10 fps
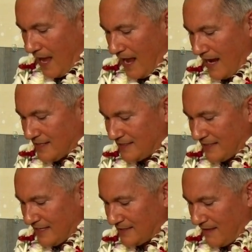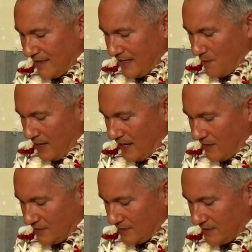As I think
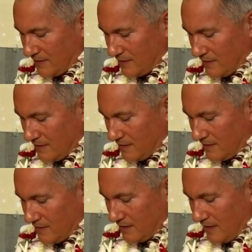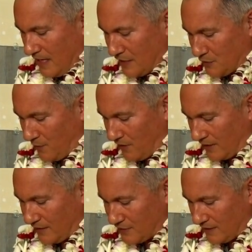about his
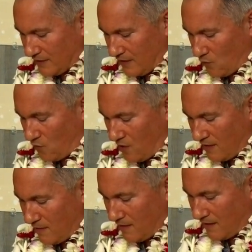book, there's one